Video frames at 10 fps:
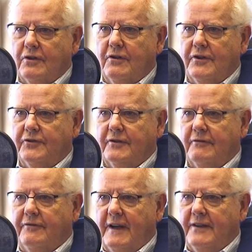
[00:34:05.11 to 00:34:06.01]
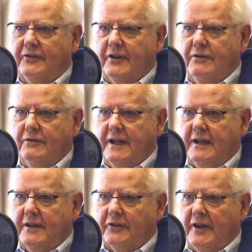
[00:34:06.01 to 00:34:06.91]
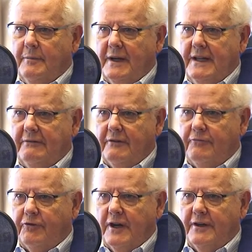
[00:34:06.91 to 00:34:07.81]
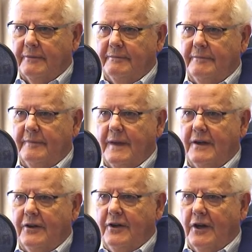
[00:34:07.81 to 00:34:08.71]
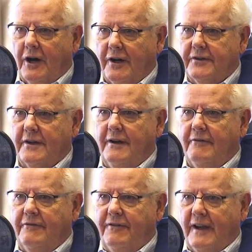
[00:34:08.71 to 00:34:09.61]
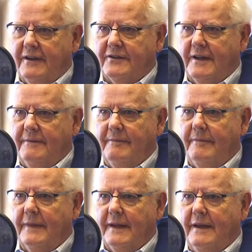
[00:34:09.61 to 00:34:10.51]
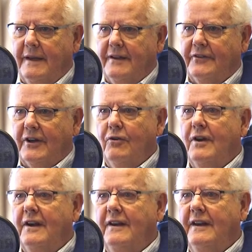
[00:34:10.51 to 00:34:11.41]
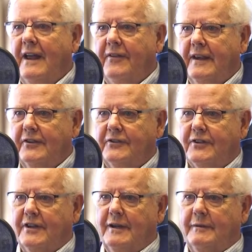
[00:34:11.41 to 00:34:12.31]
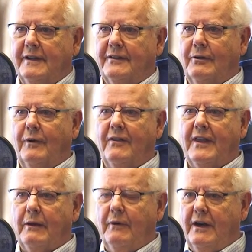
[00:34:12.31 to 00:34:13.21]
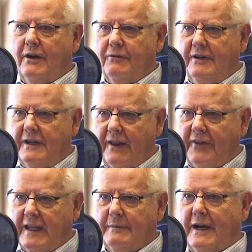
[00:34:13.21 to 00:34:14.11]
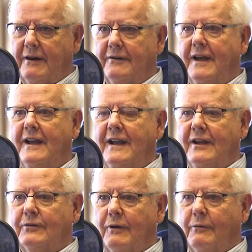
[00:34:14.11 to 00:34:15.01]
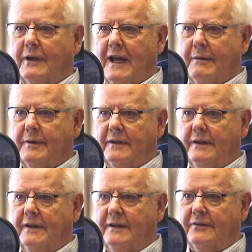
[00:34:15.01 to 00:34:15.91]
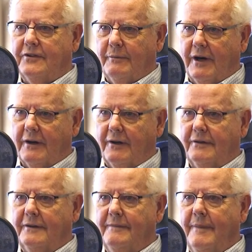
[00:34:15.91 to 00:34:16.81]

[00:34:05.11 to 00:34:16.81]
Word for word: and Christian faiths are unique because they believe in freedom, not fate. So nothing is determined. The one thing we know nothing about is what will happen tomorrow.